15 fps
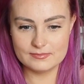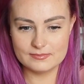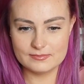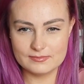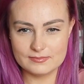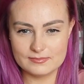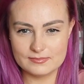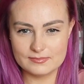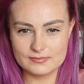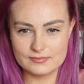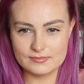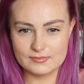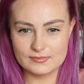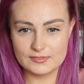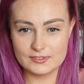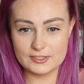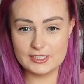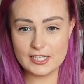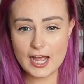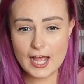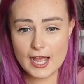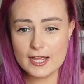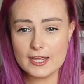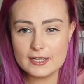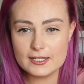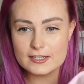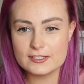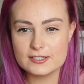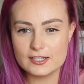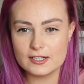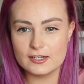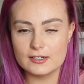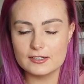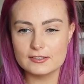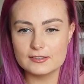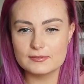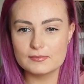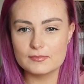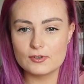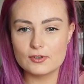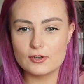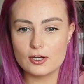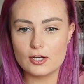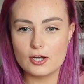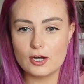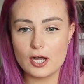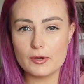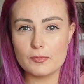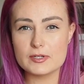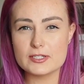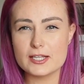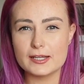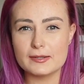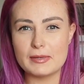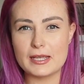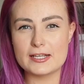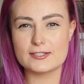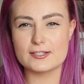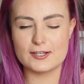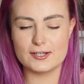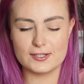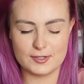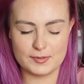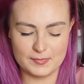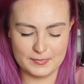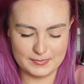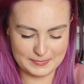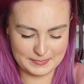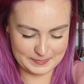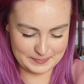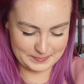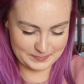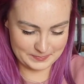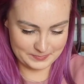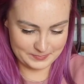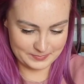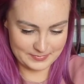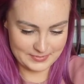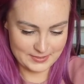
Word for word: Didn't that happen? Yes. You were like, they're being mean. I was like, they said I say sorry.